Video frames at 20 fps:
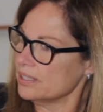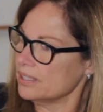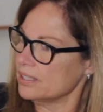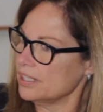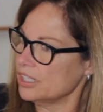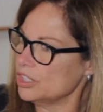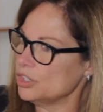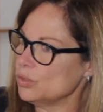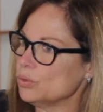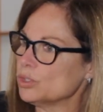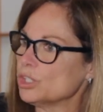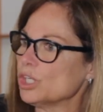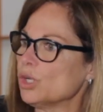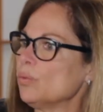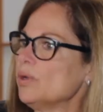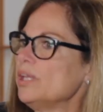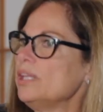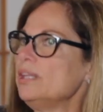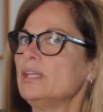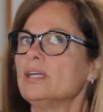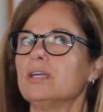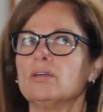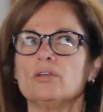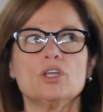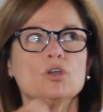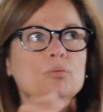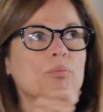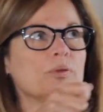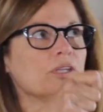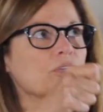Yeah. And you would go in there and
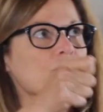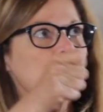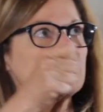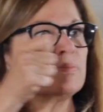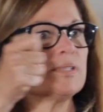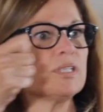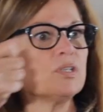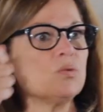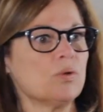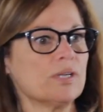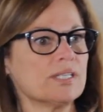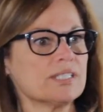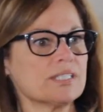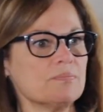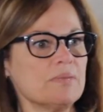open those big ones,